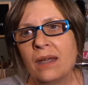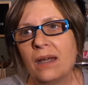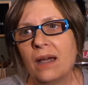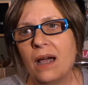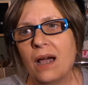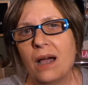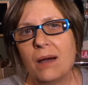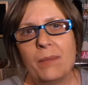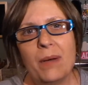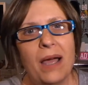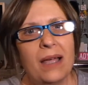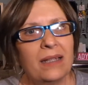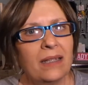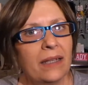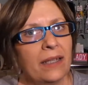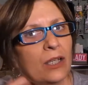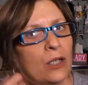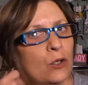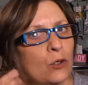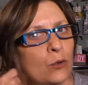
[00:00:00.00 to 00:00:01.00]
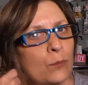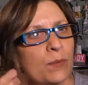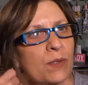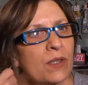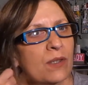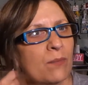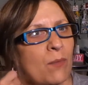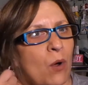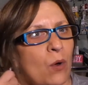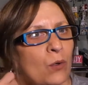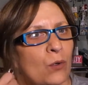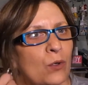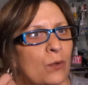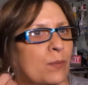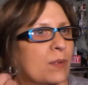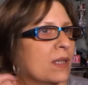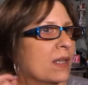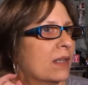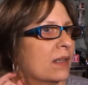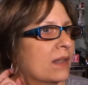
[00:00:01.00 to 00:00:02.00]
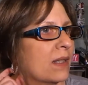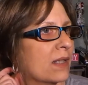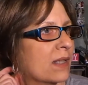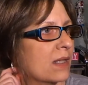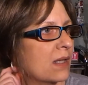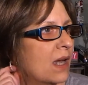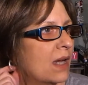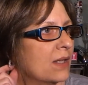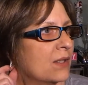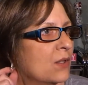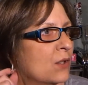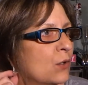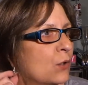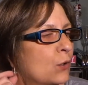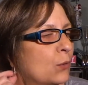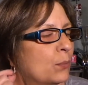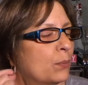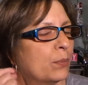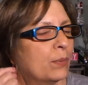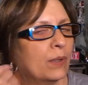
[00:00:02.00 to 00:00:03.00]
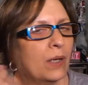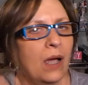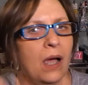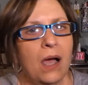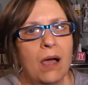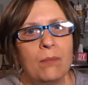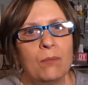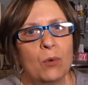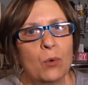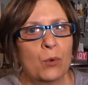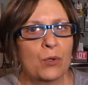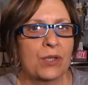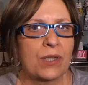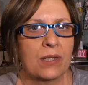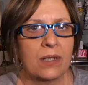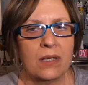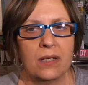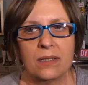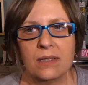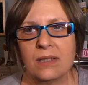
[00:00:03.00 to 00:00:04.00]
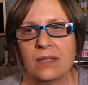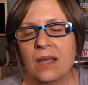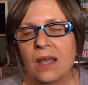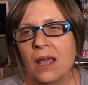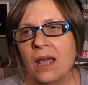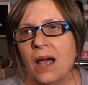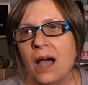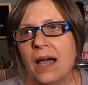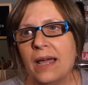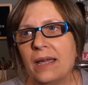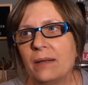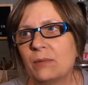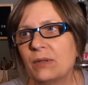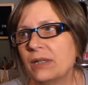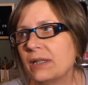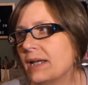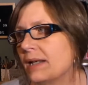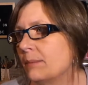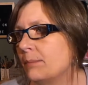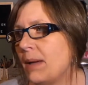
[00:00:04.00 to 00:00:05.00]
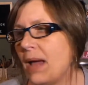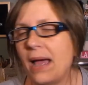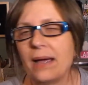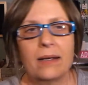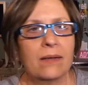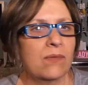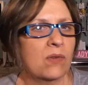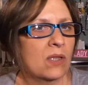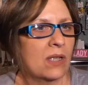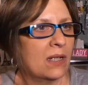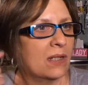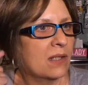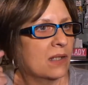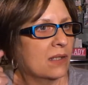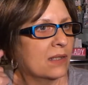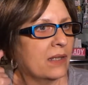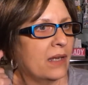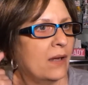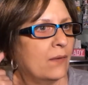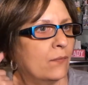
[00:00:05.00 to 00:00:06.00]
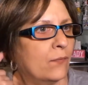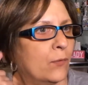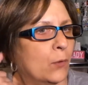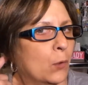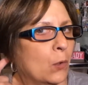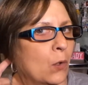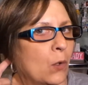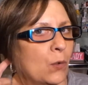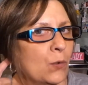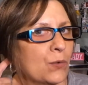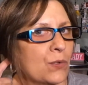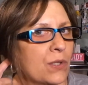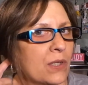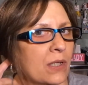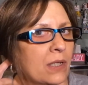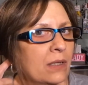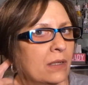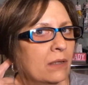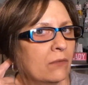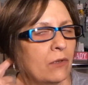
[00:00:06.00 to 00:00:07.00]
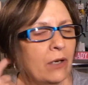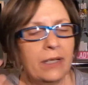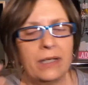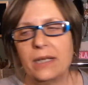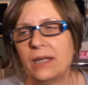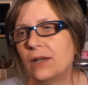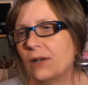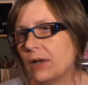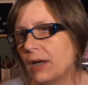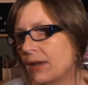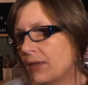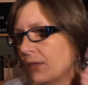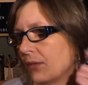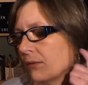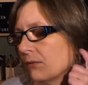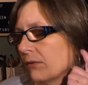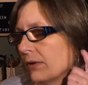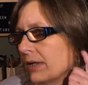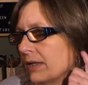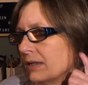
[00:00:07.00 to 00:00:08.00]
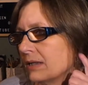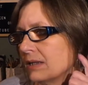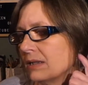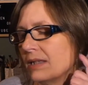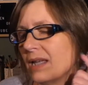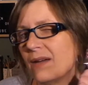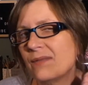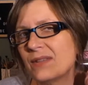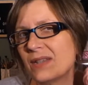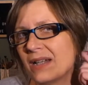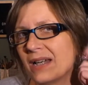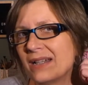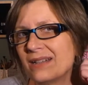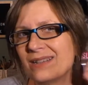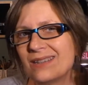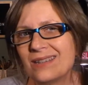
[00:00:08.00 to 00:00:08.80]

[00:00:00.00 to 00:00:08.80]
Um, I like hoops, small hoops, like this size hoop um, or studs. I am going to get a pack of studs because I have four holes in the right ear and three in the left. And I